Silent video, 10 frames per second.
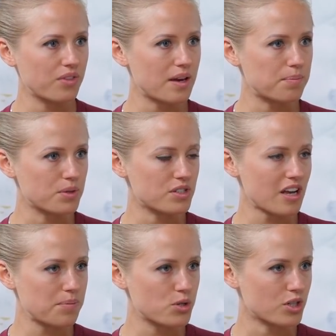their
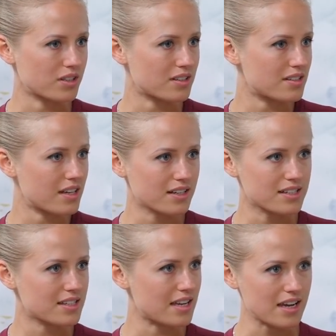perceptions, their
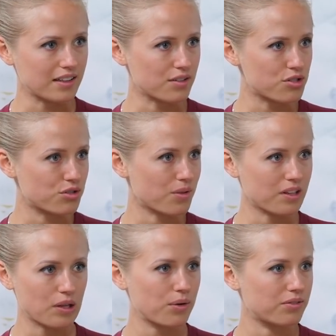skills to the
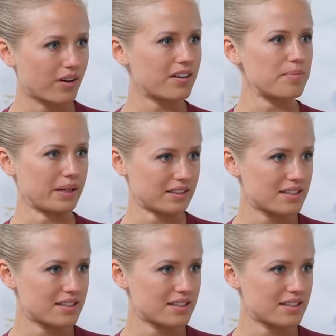new environment.